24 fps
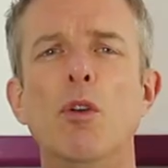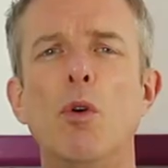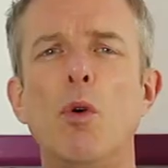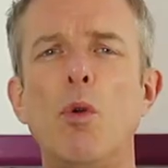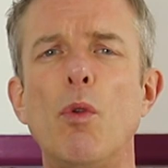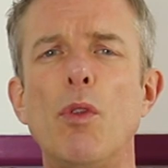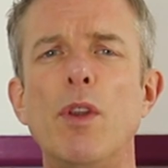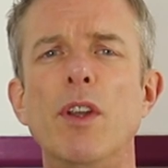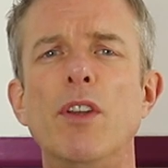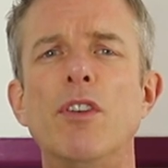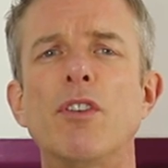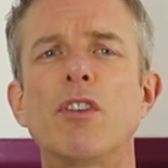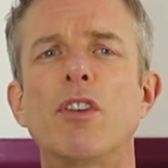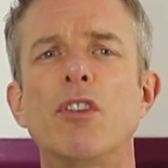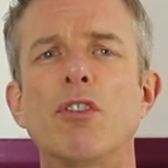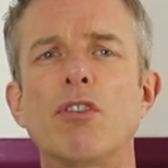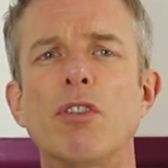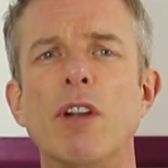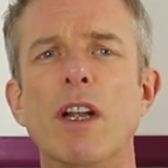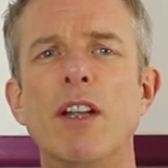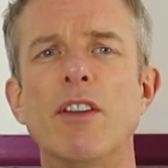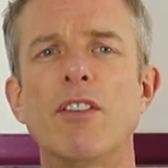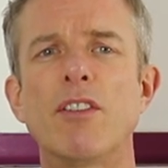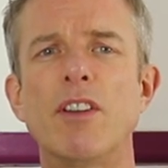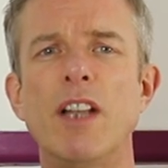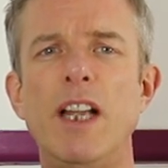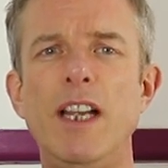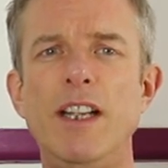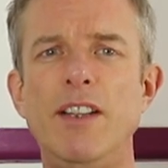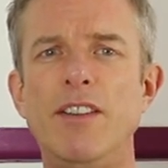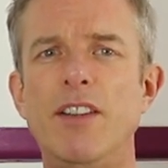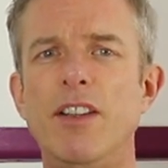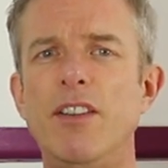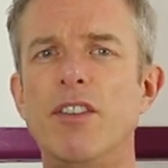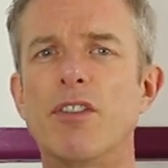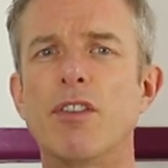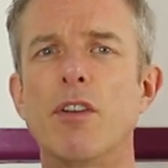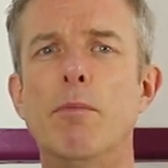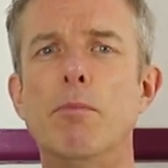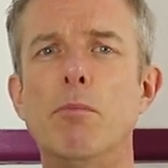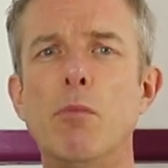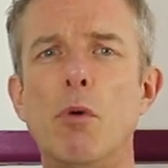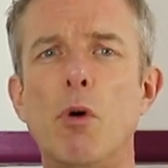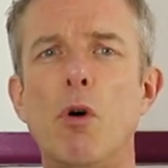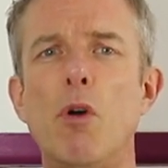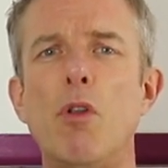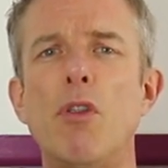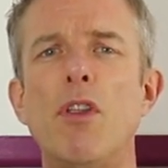all this could translate into
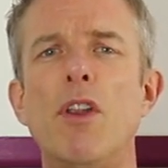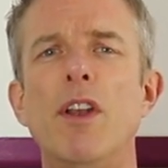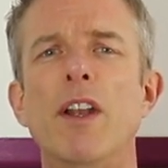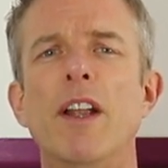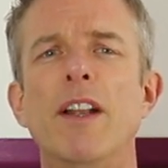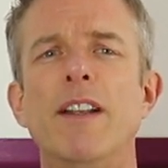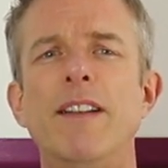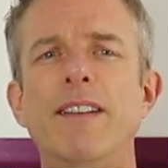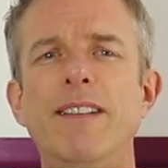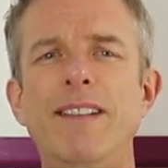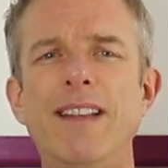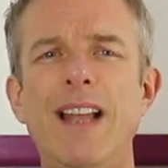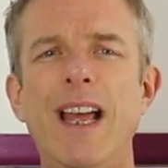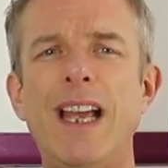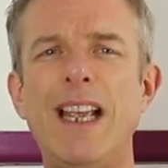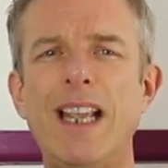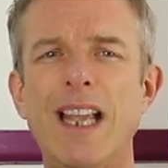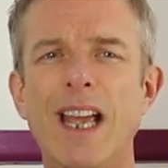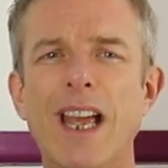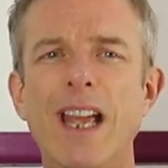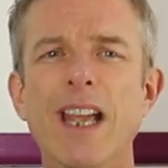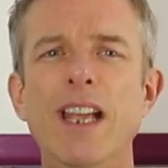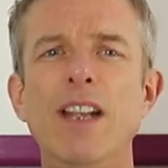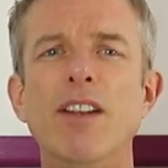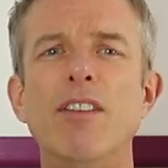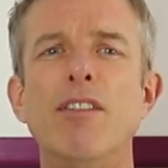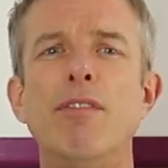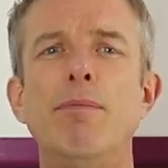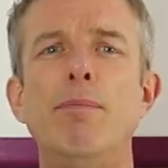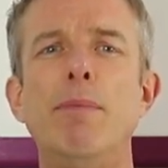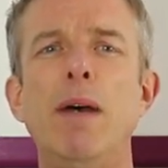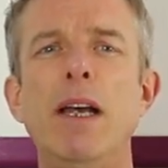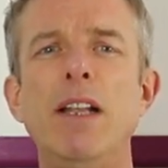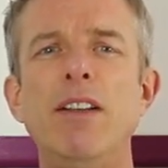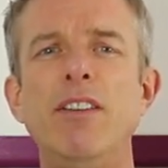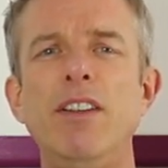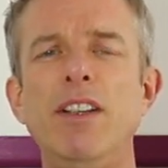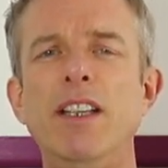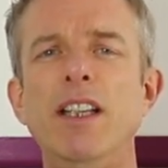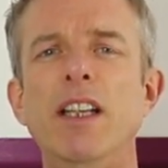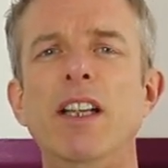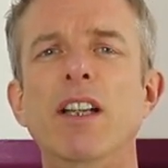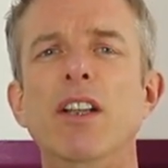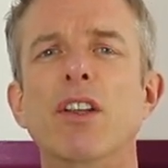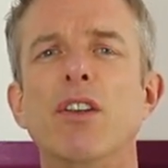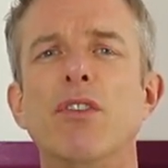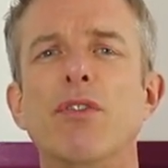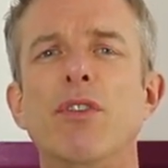more than a decade of better
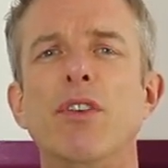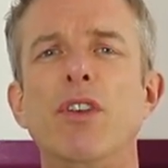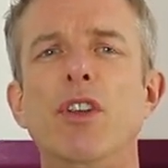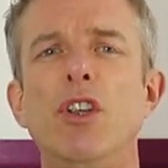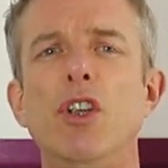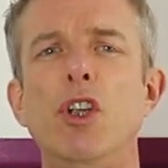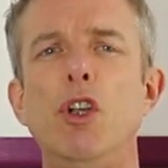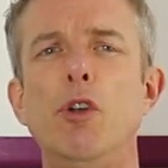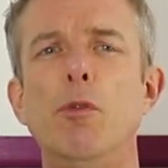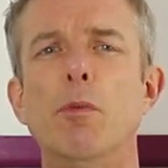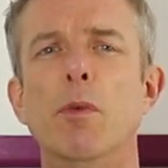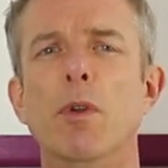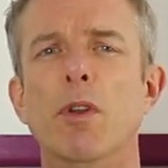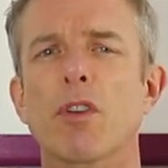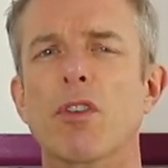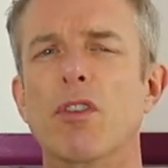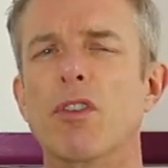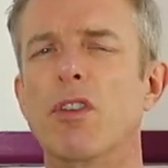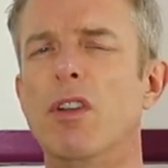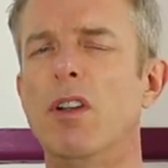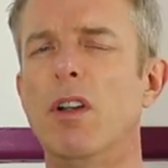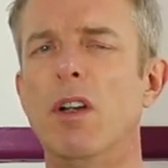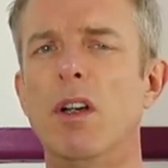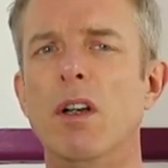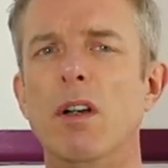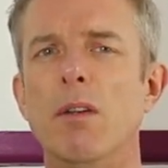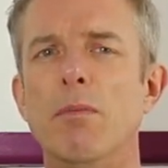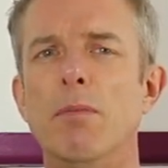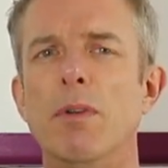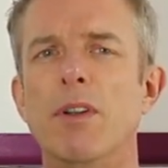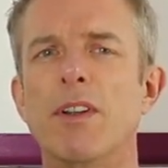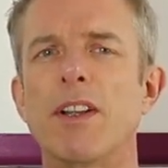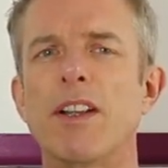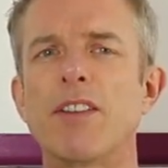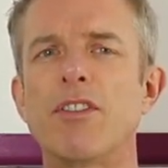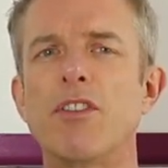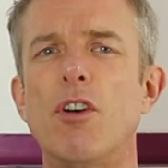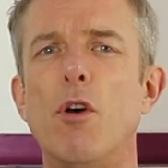years for humans. But as